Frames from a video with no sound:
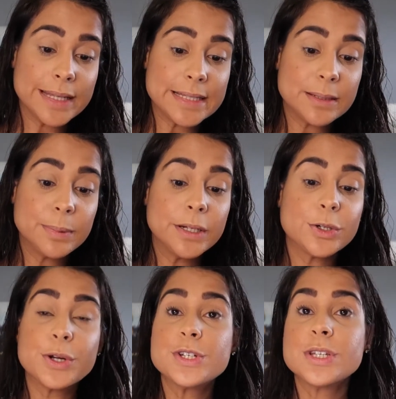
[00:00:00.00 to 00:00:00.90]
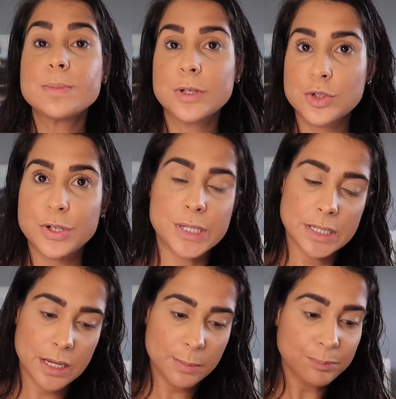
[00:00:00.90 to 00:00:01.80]
it deeply nourishes mature
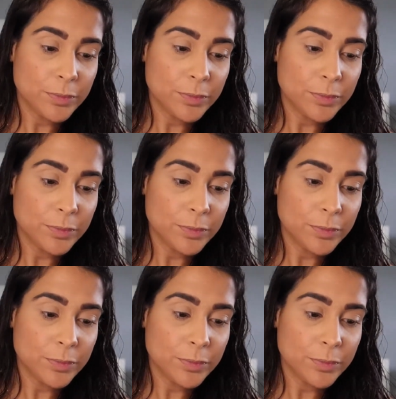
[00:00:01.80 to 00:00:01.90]
skin.